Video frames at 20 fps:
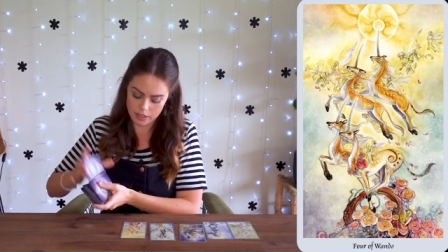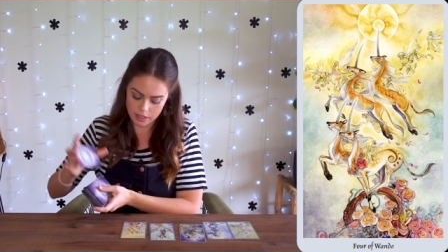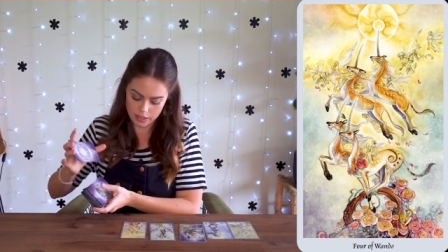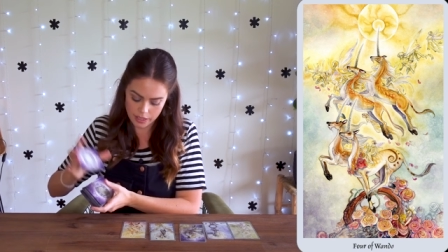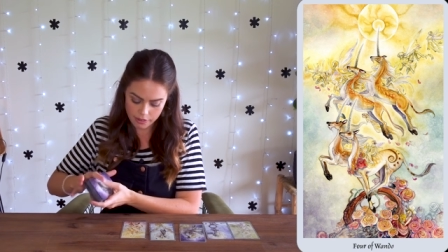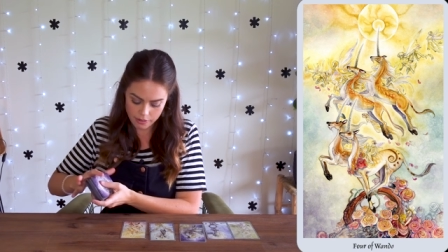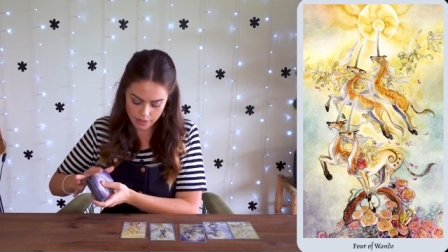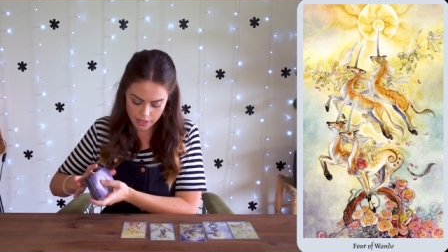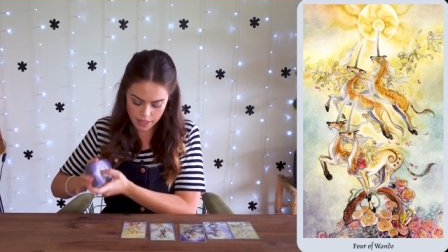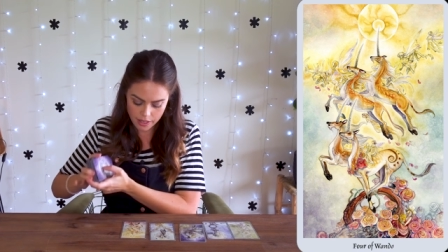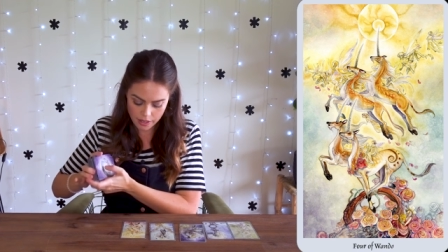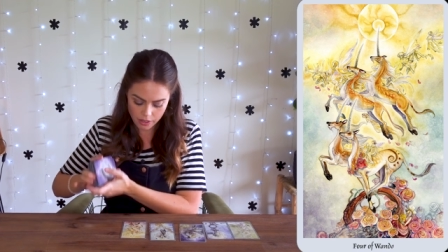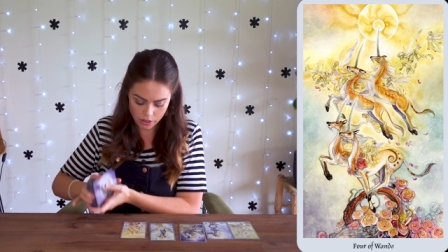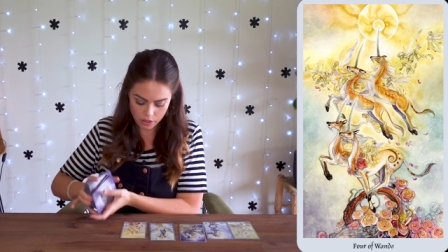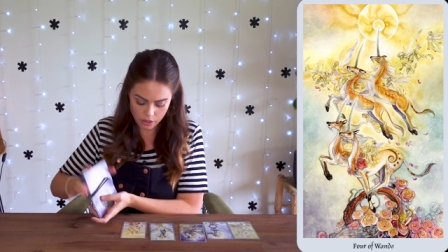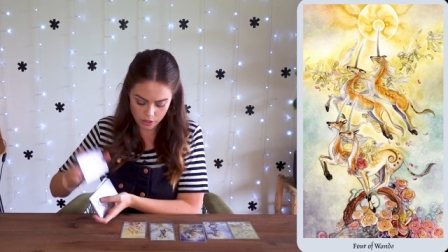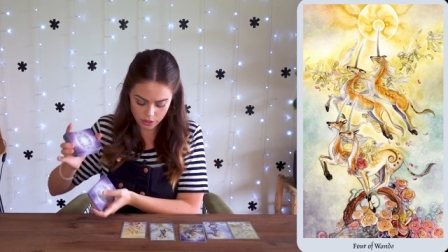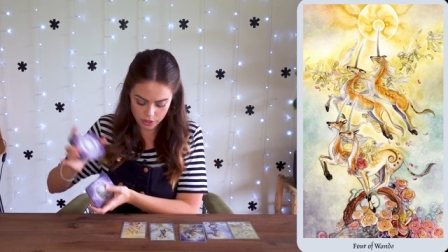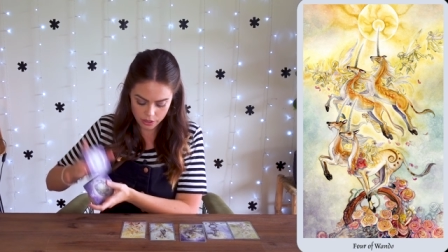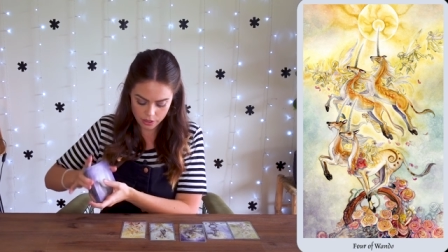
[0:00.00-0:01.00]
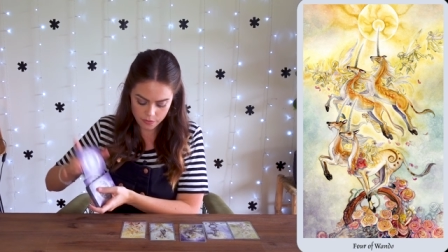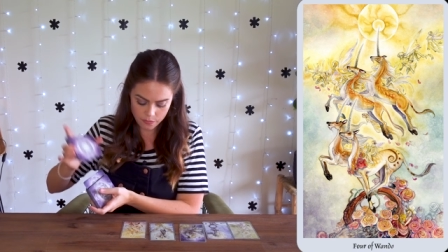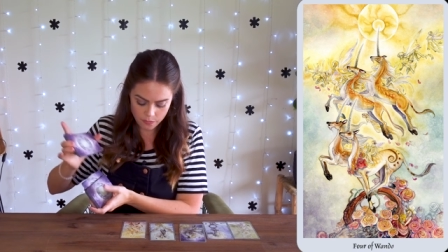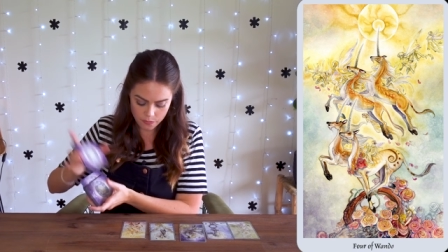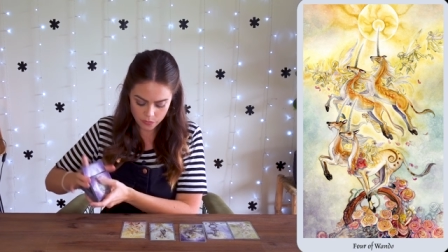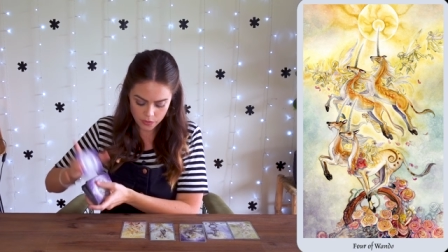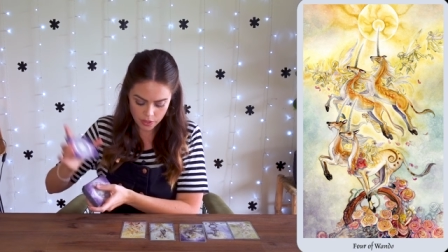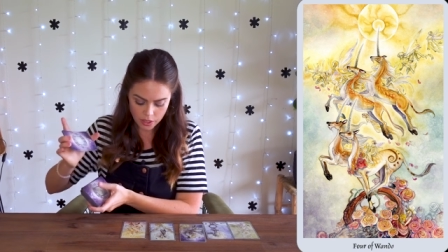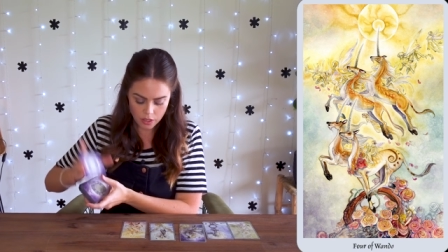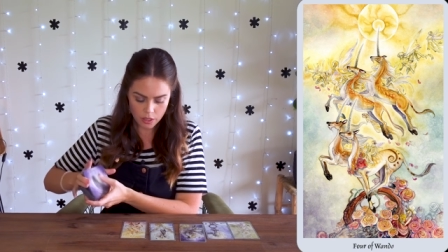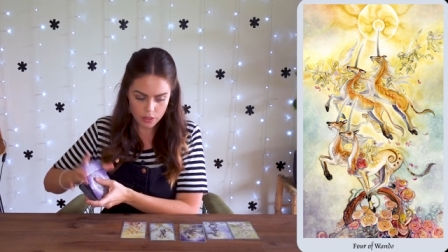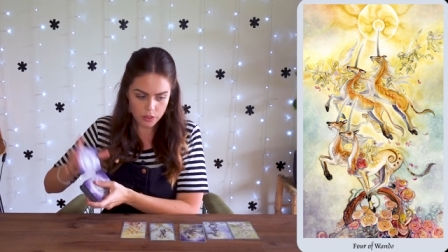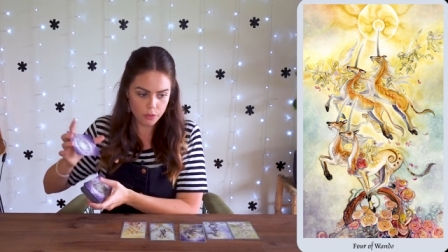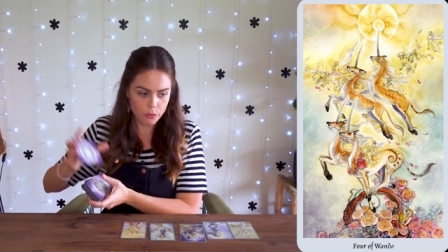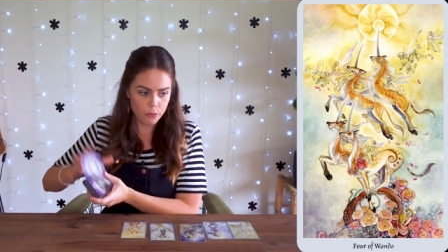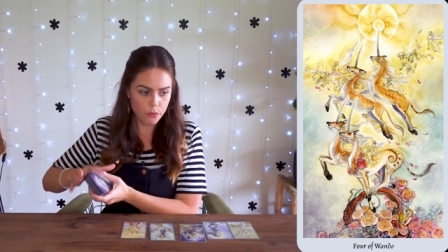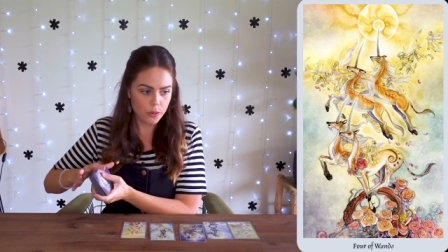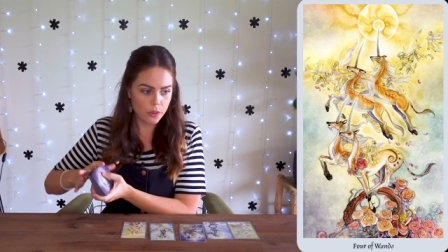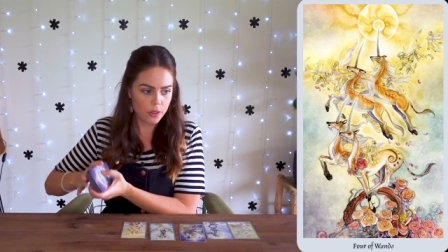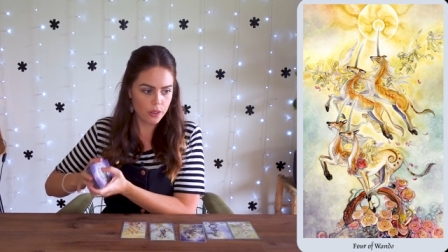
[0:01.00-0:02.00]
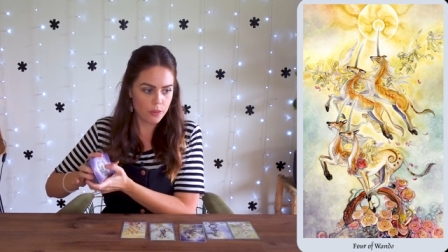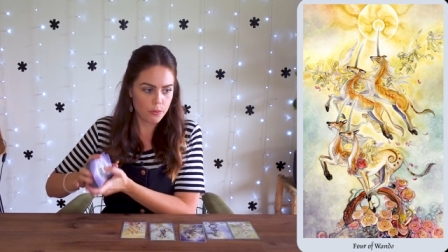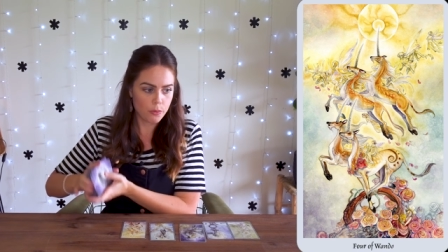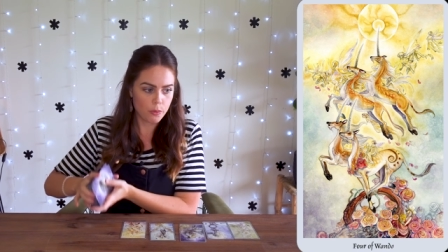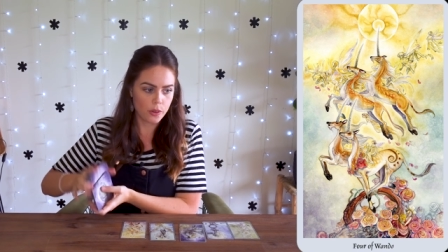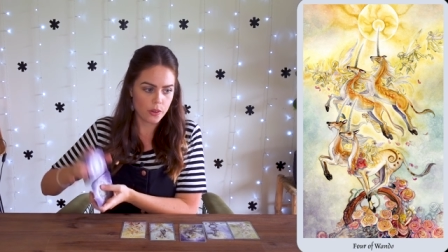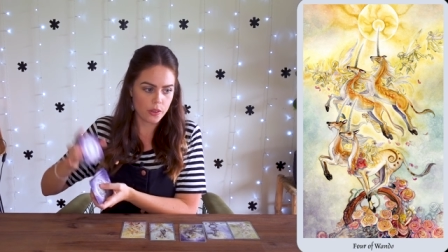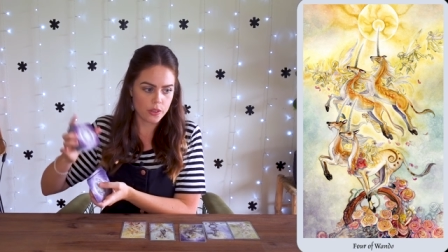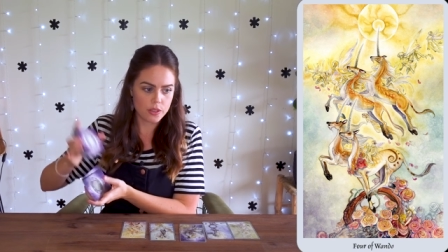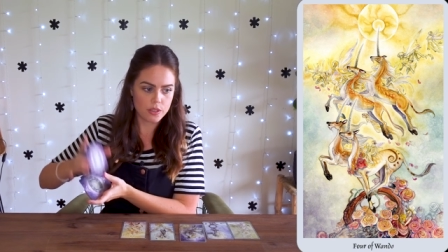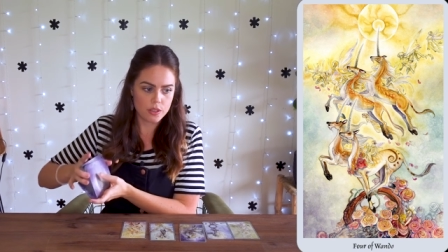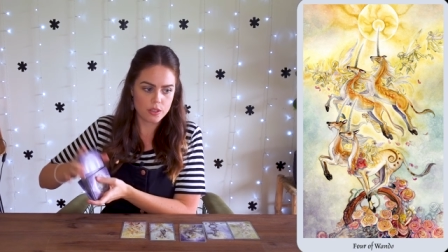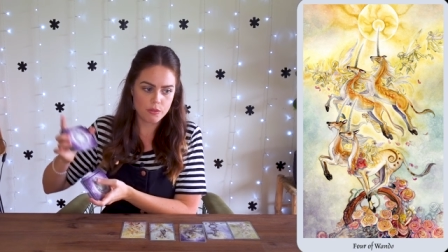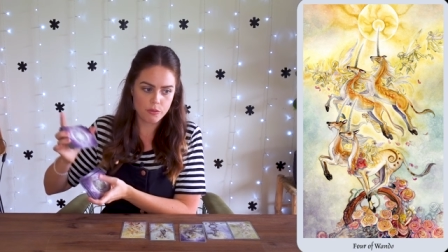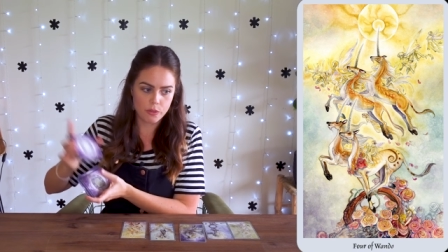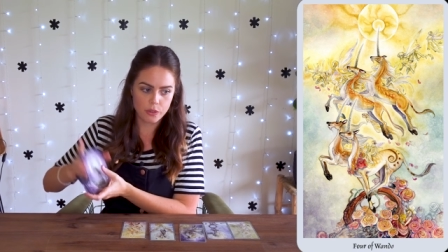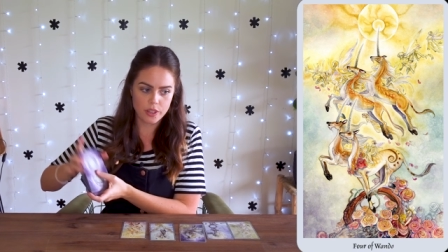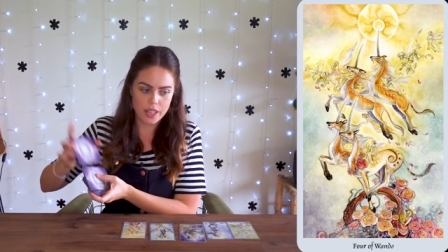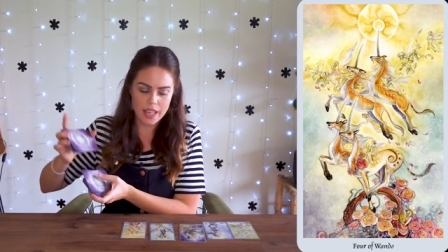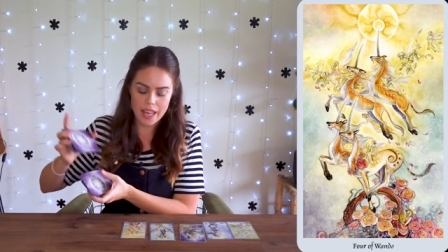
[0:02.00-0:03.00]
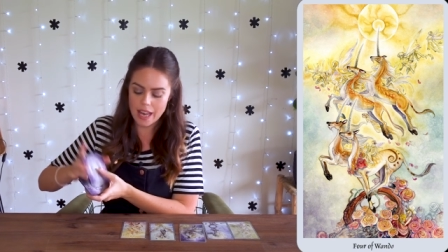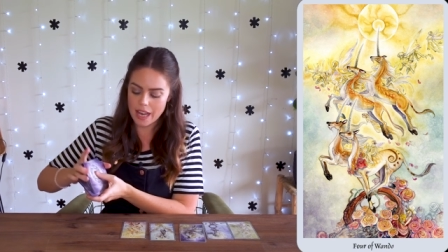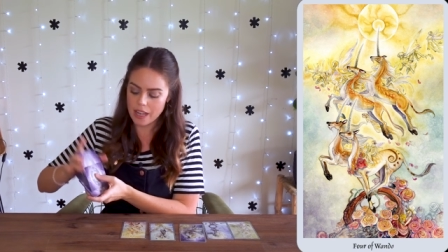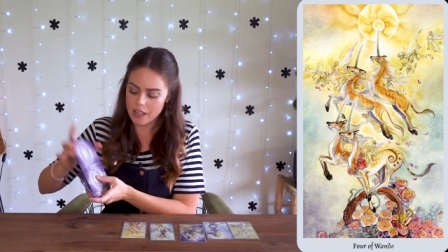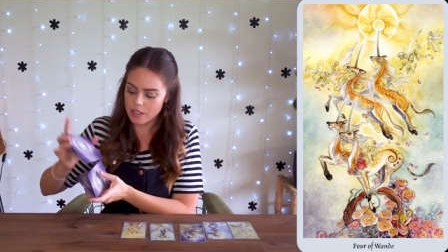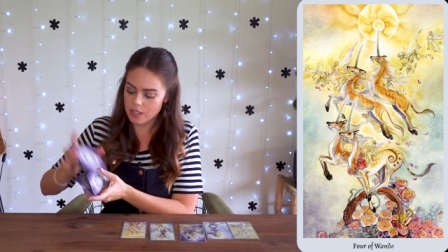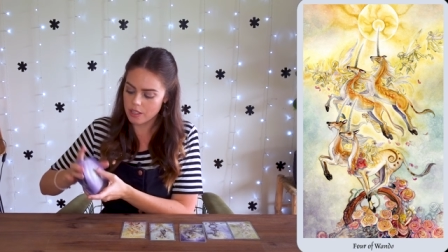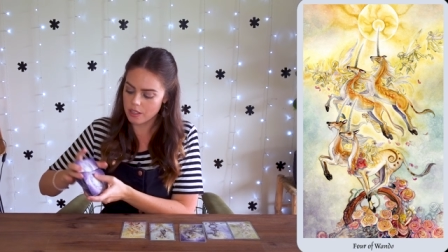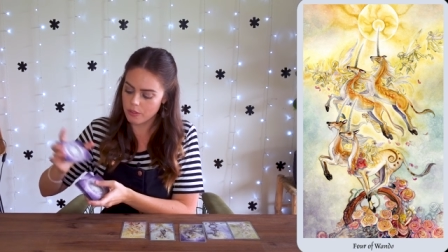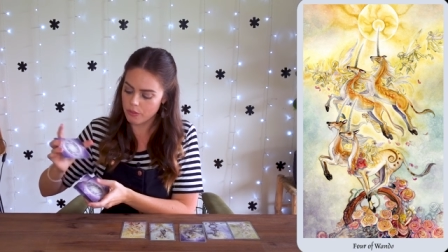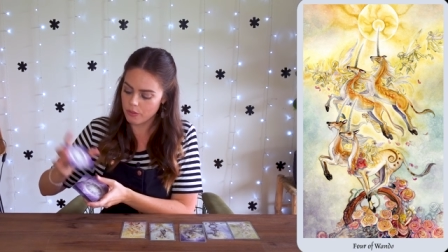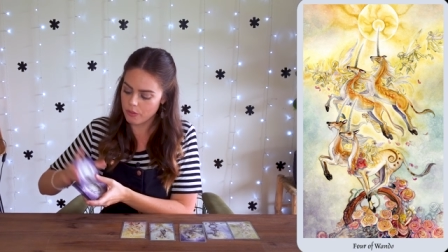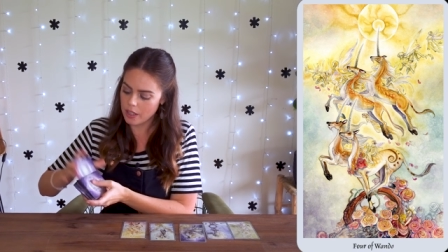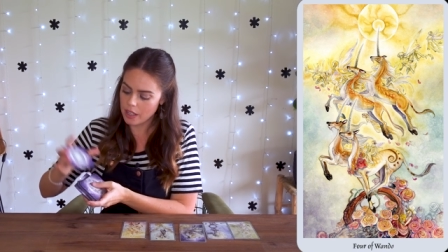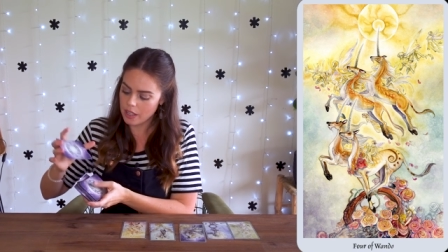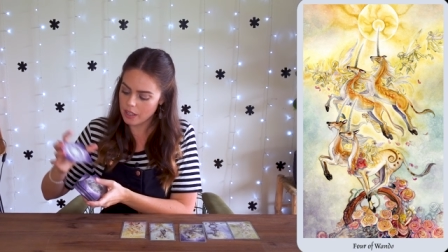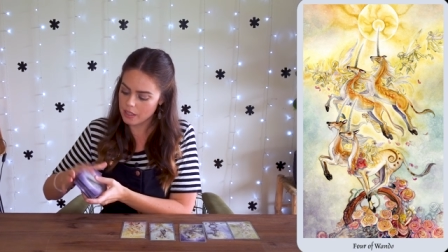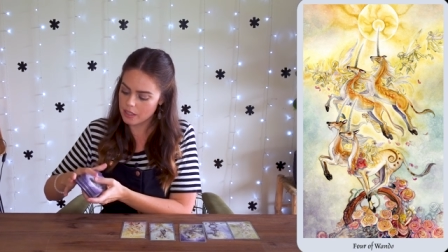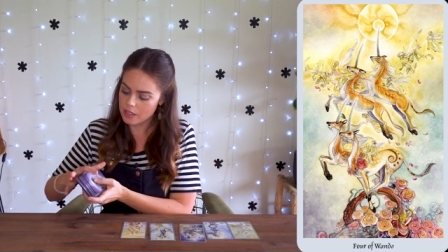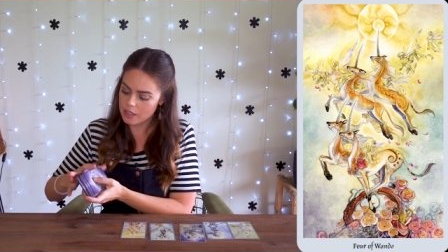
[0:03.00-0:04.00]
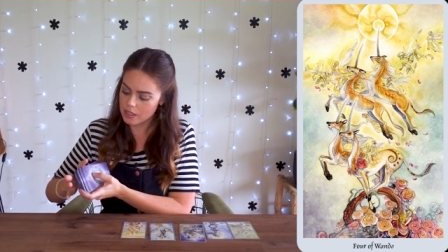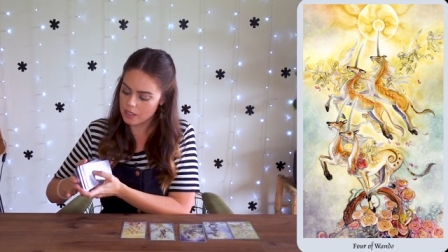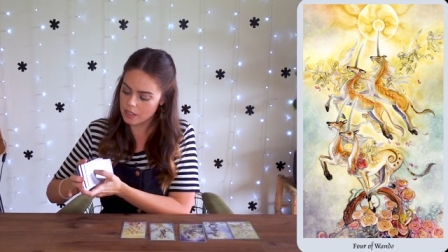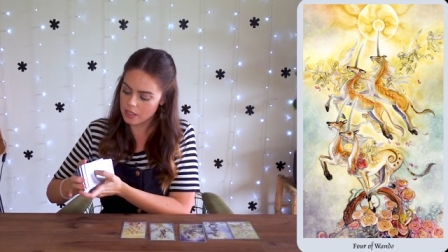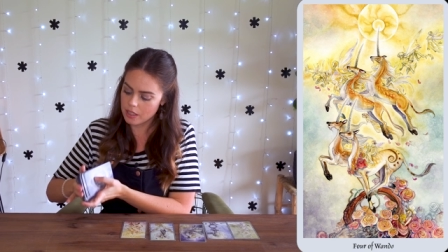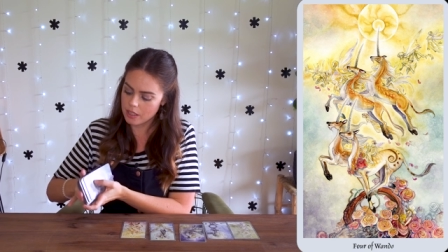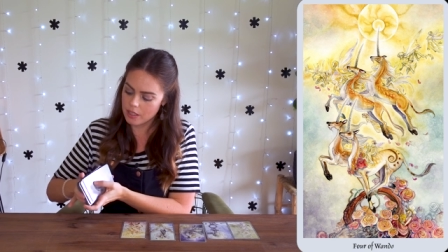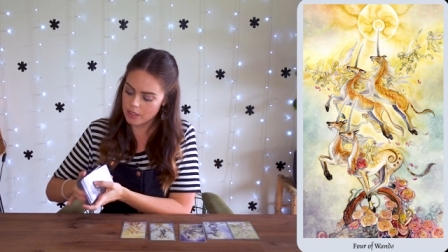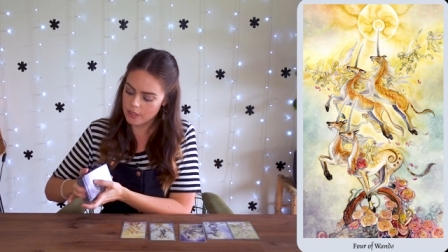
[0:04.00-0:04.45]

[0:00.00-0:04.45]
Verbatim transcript: Clarity on the Four of Wands for the action phase.